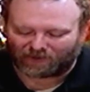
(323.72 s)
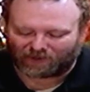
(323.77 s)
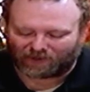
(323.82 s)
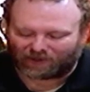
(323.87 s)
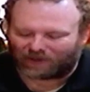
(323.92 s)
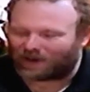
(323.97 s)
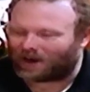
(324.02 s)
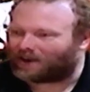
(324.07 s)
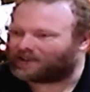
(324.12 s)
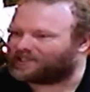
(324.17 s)

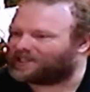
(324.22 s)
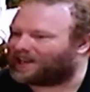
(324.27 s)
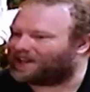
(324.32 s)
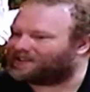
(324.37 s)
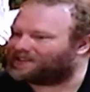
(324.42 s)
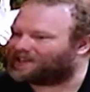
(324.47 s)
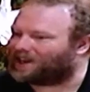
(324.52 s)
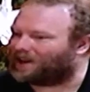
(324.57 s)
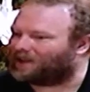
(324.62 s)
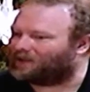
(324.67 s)
Now, does
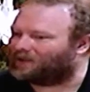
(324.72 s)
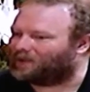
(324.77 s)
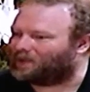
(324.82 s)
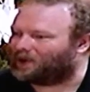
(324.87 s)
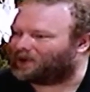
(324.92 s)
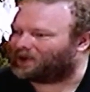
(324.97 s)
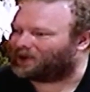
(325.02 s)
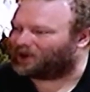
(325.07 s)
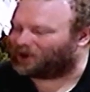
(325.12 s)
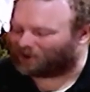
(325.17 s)
that sound
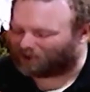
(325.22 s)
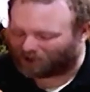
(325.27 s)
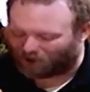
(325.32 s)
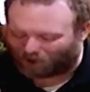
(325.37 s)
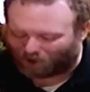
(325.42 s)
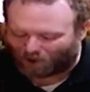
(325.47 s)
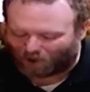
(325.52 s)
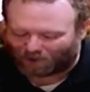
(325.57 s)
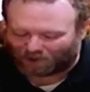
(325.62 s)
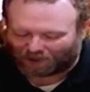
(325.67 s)
familiar in
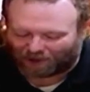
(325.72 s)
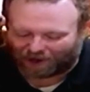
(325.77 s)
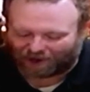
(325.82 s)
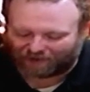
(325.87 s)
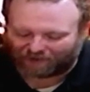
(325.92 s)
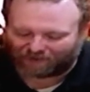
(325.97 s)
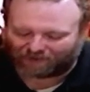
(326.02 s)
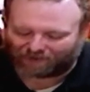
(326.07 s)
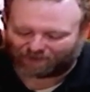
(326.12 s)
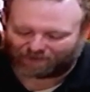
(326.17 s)
your own life?